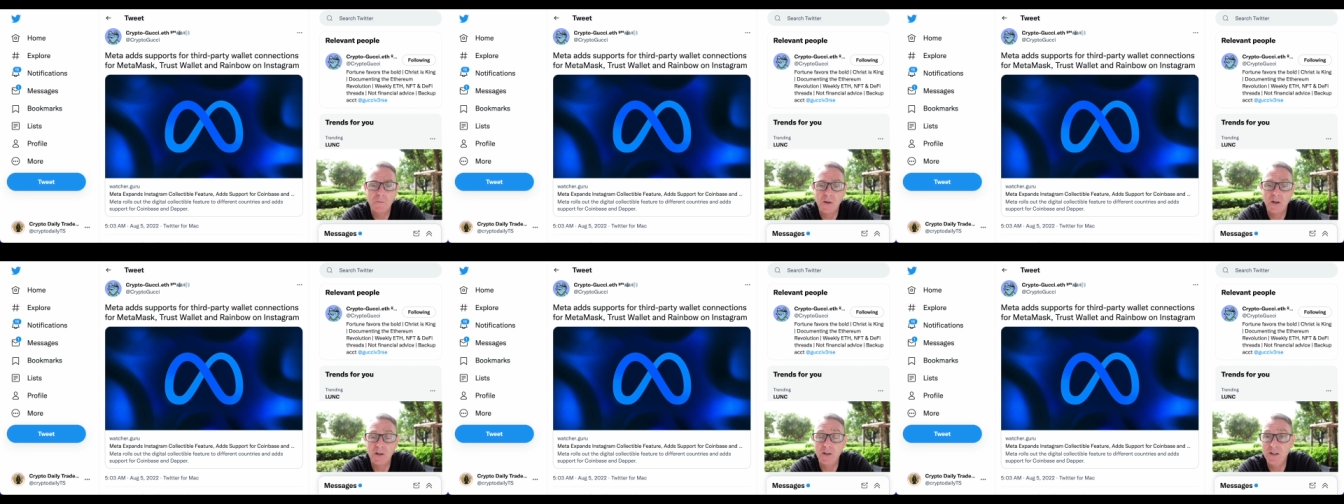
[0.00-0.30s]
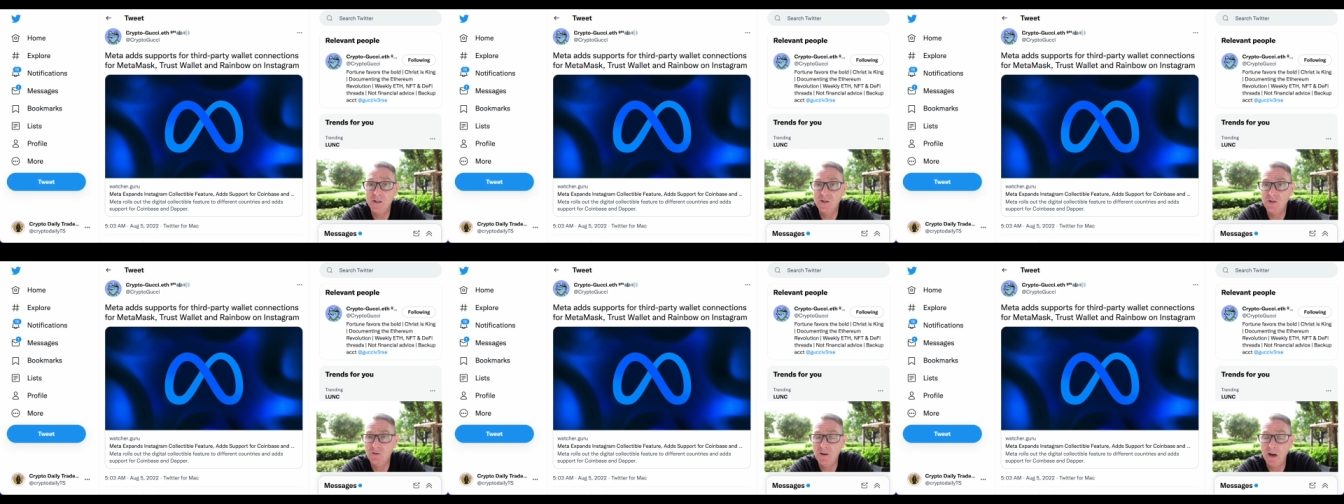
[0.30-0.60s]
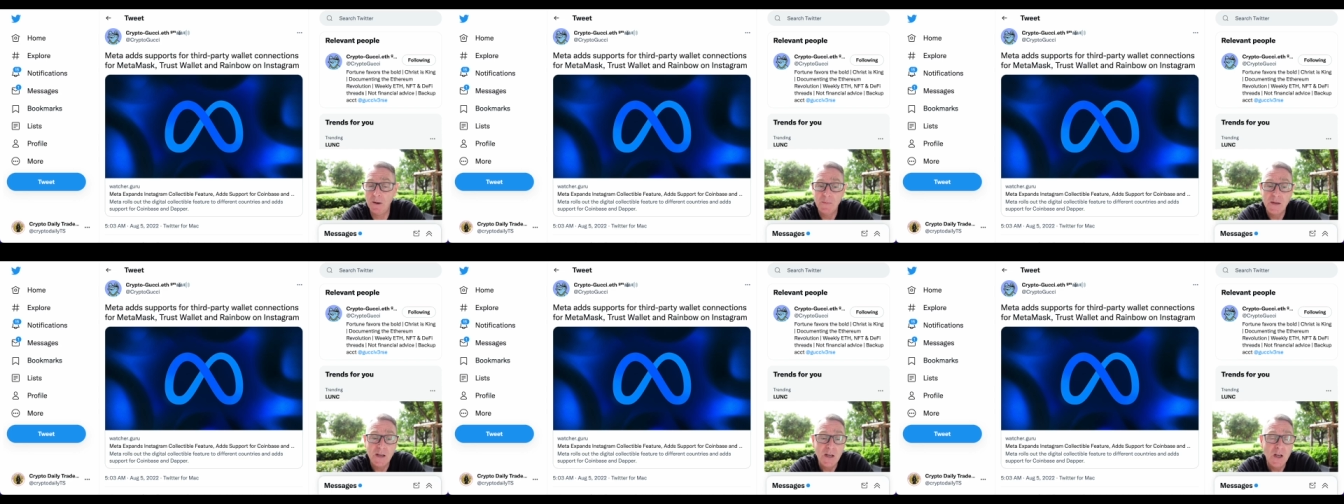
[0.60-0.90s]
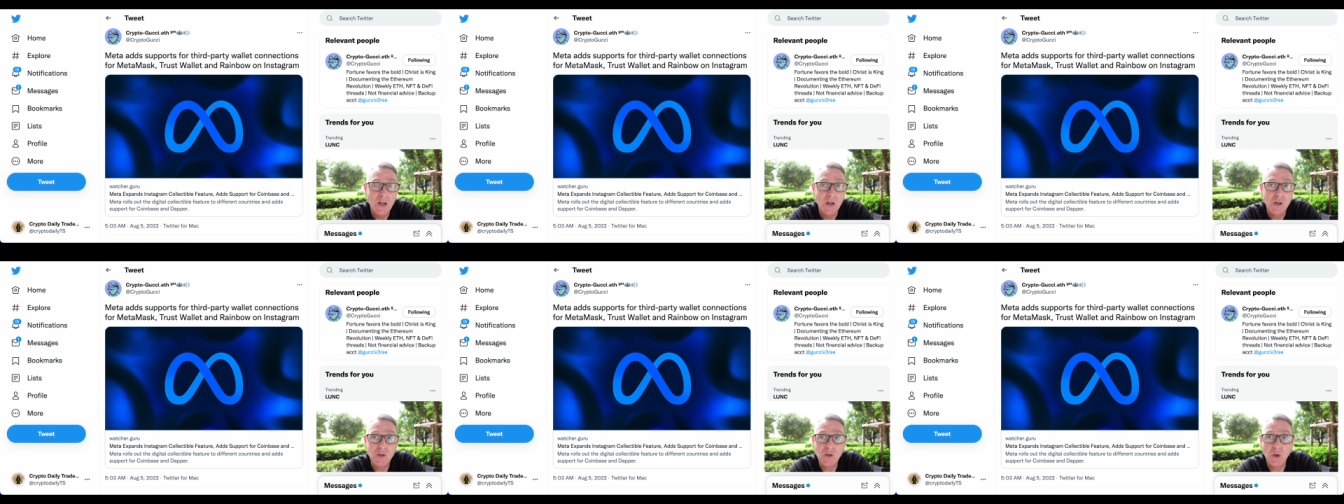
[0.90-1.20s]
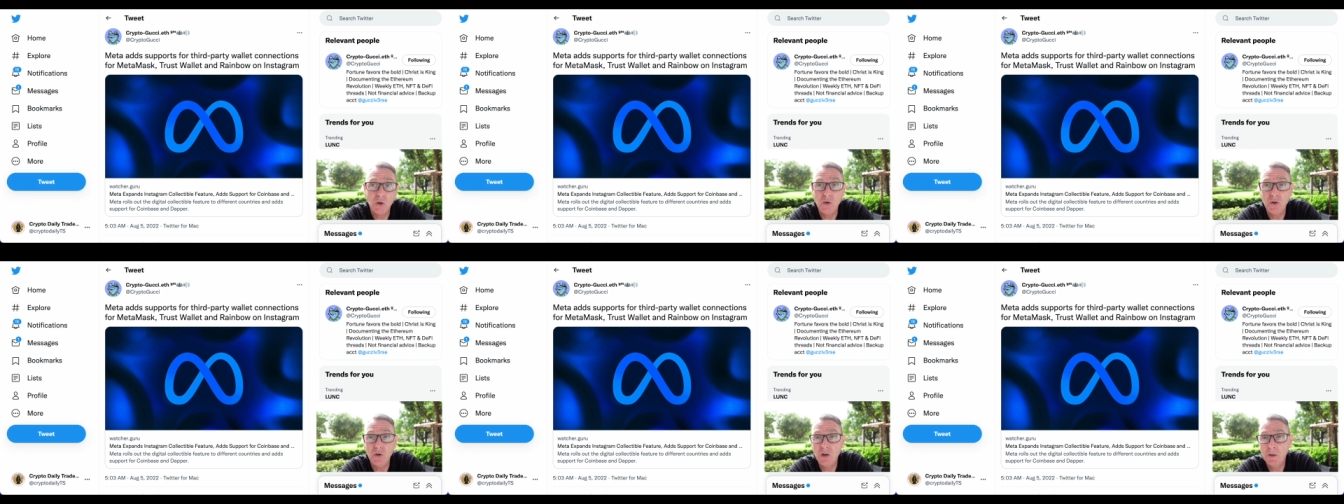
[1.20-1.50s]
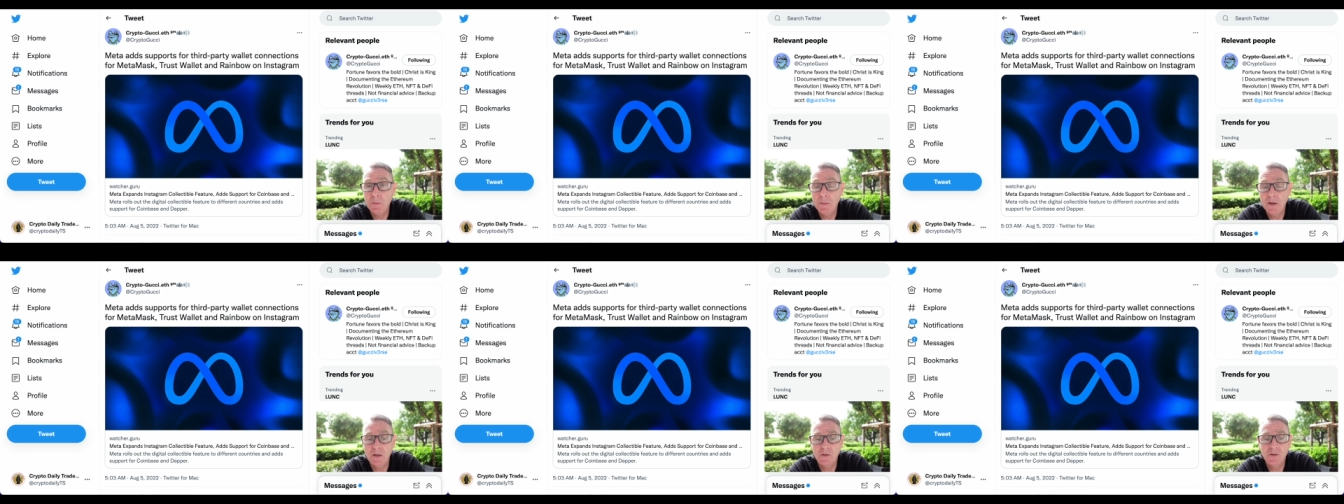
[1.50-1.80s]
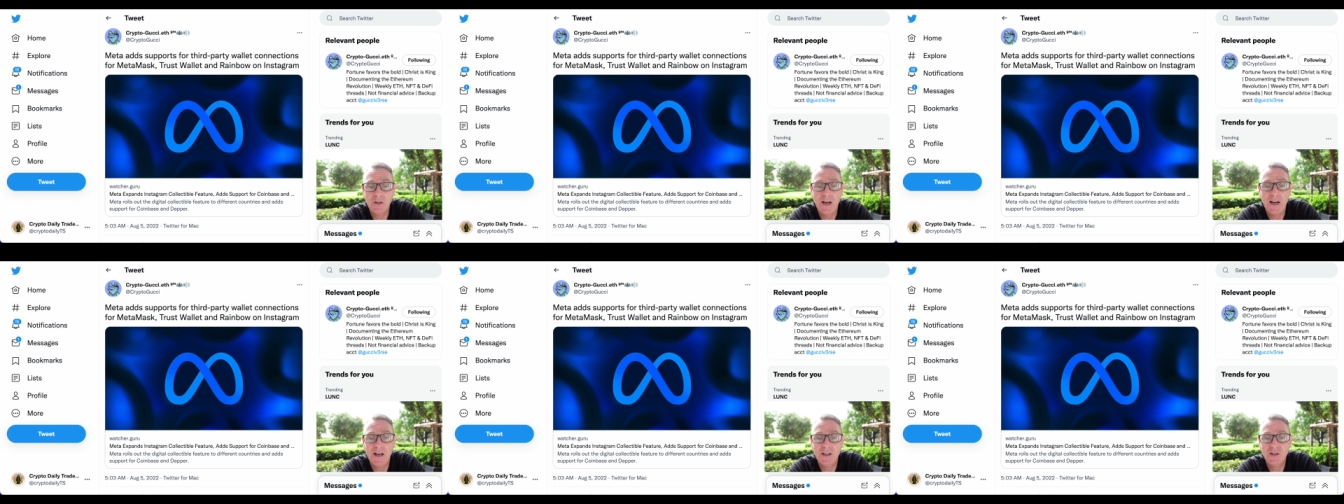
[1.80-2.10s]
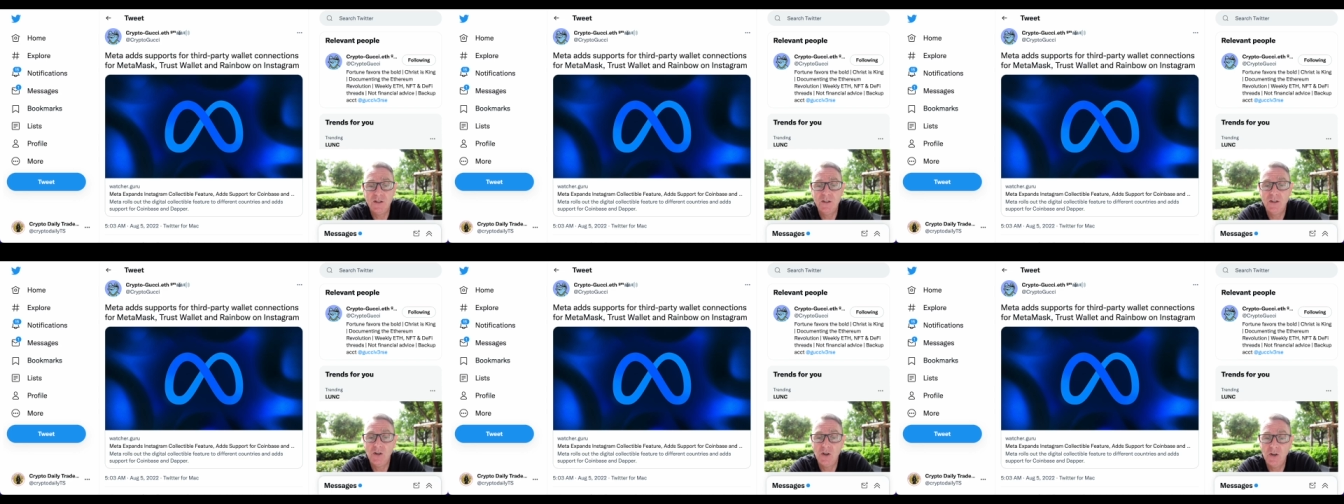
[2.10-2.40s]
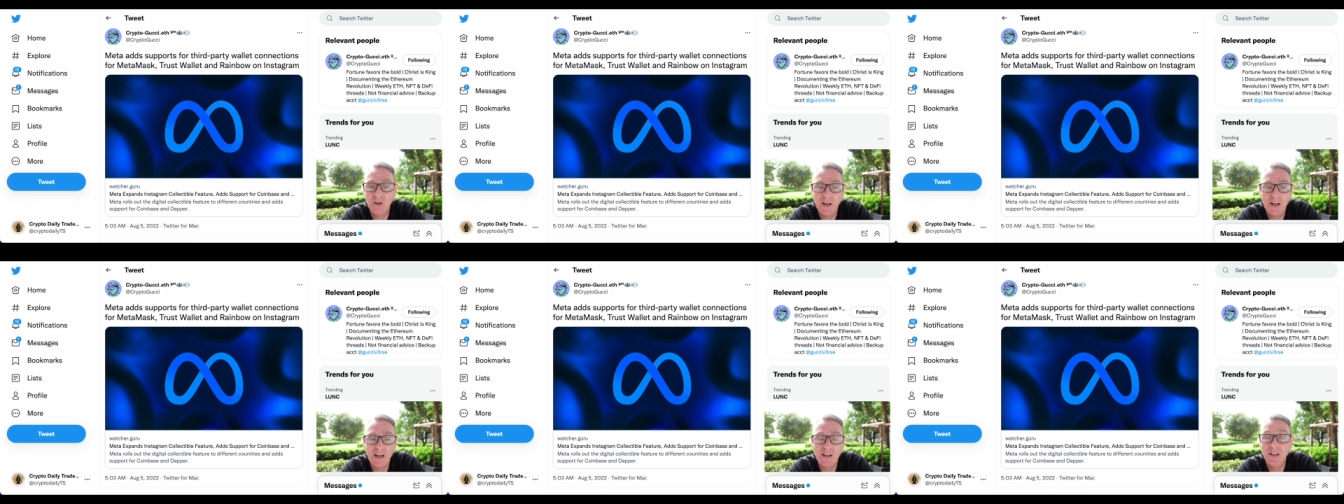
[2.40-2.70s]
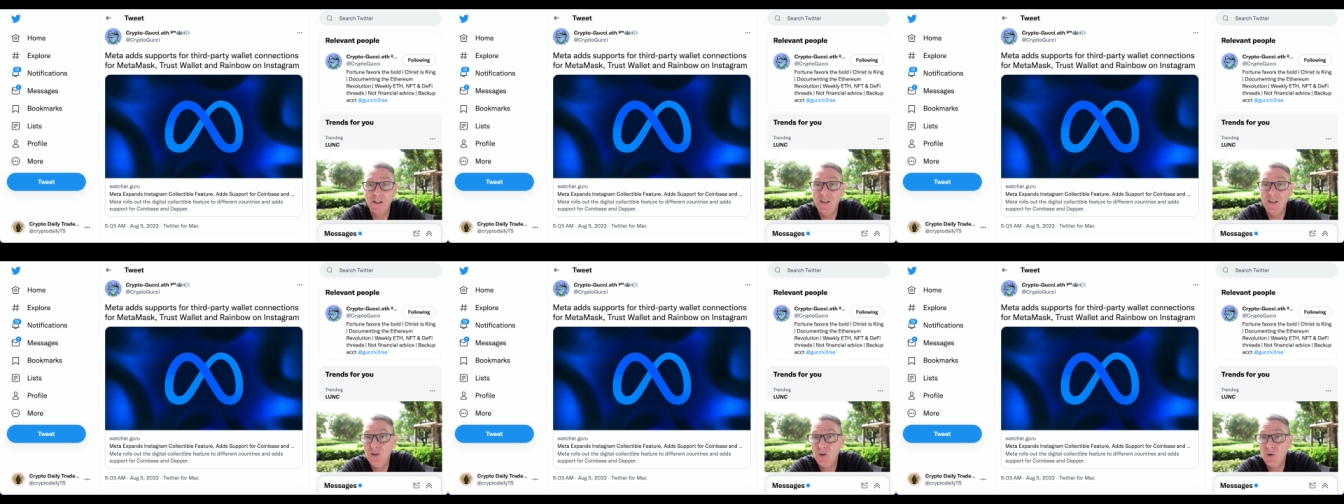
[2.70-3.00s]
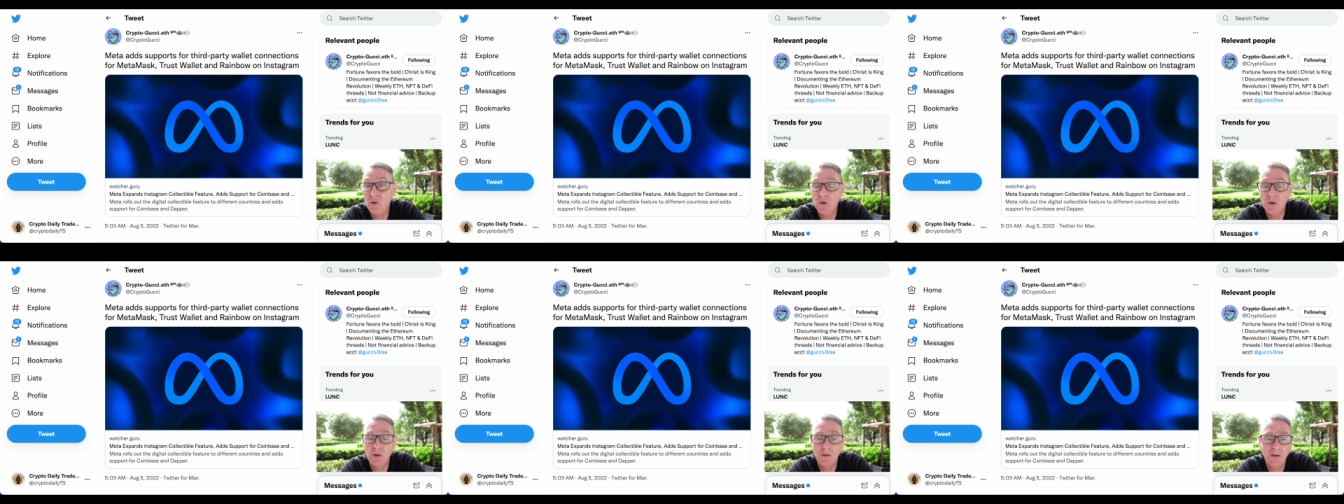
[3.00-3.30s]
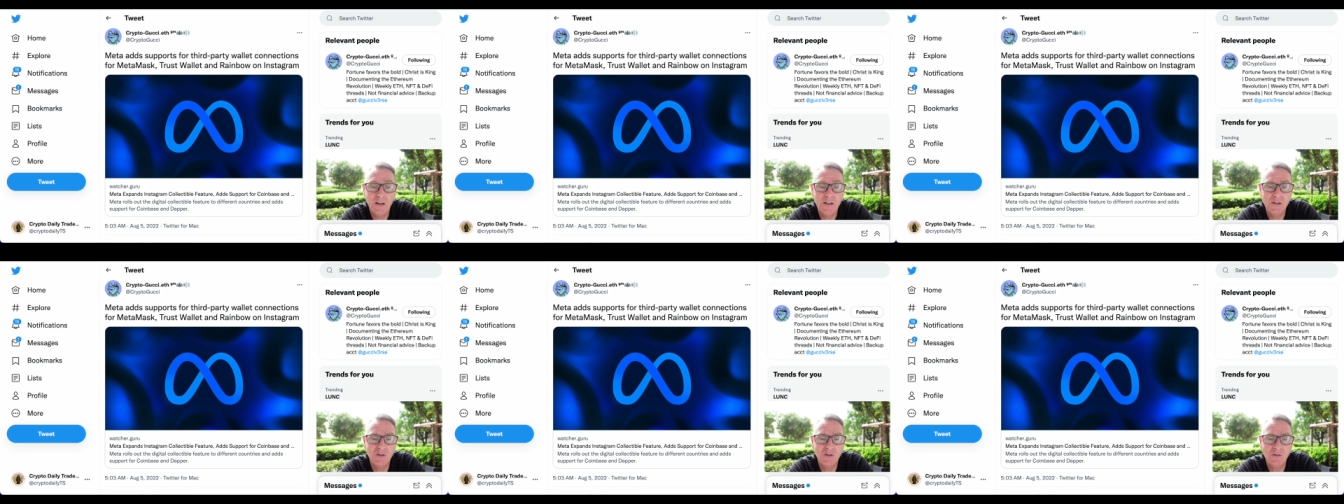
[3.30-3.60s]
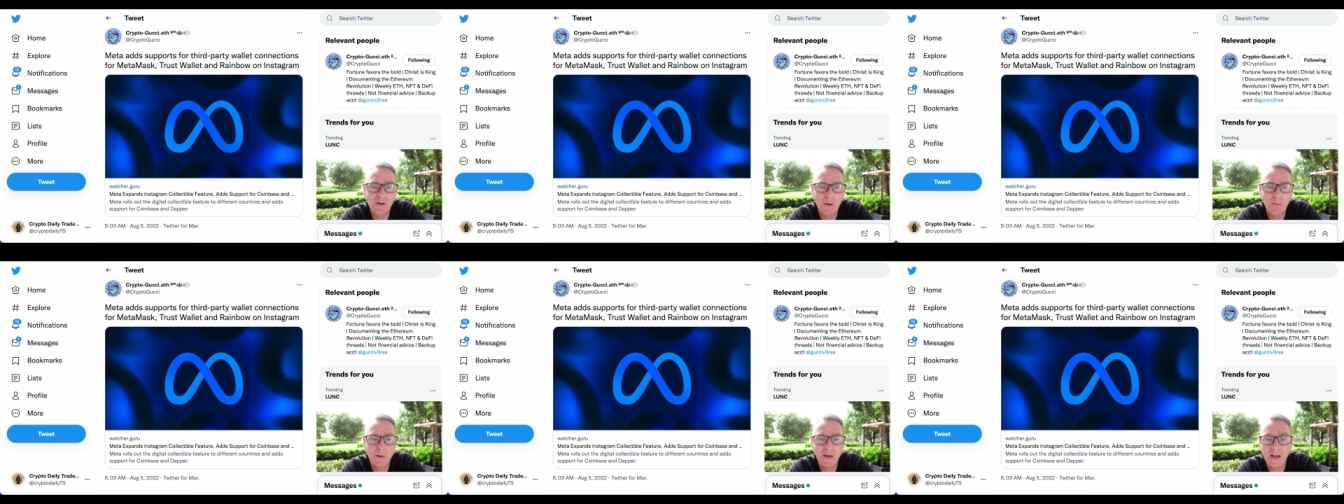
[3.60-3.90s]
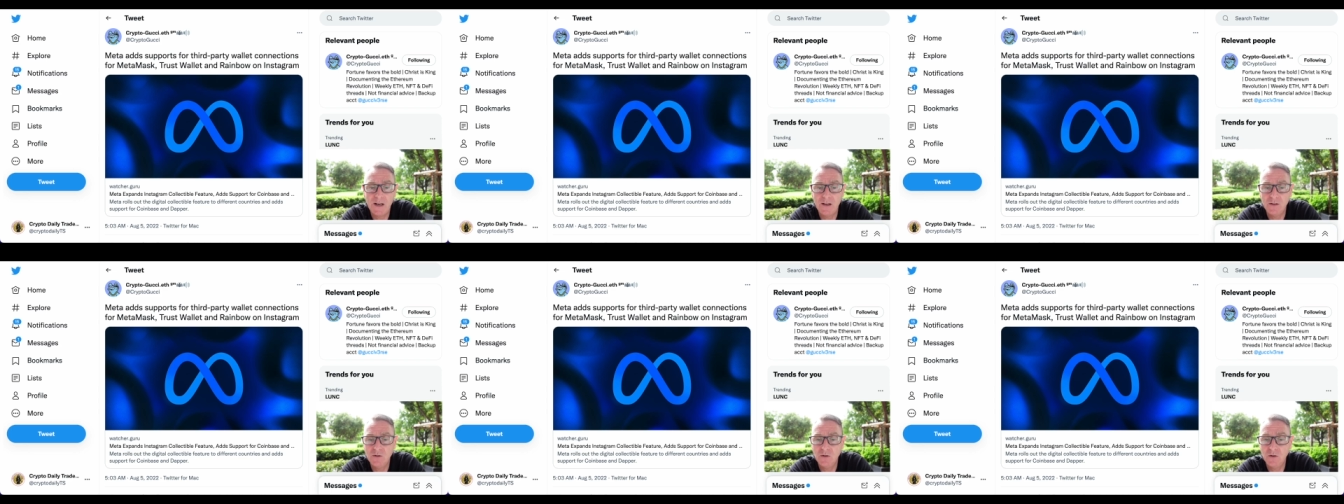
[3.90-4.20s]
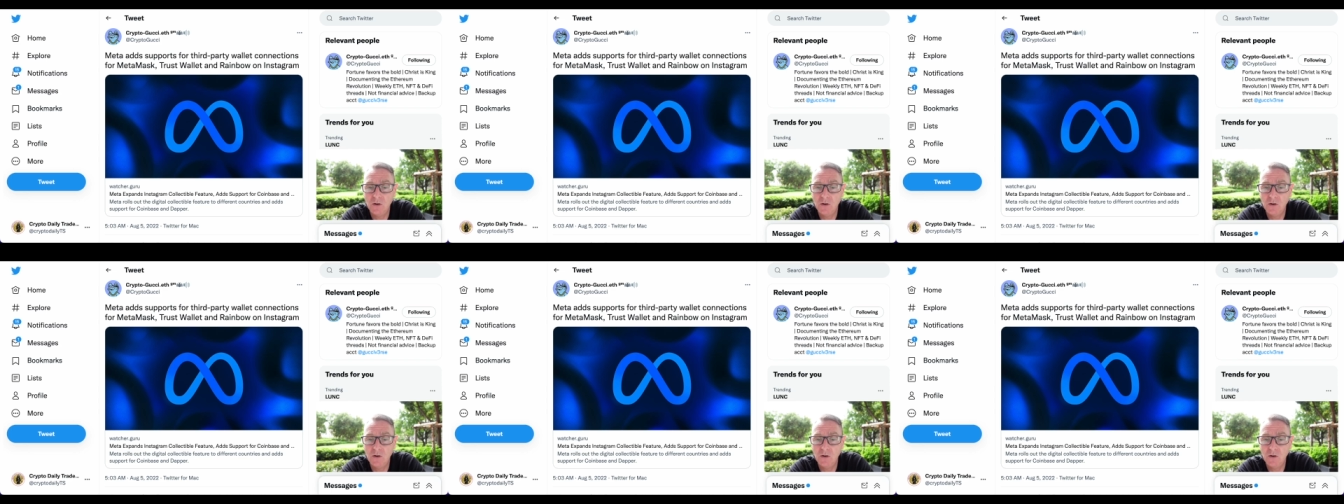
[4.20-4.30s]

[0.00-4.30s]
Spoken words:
on Instagram. So you're going to be able to actually connect your Instagram account to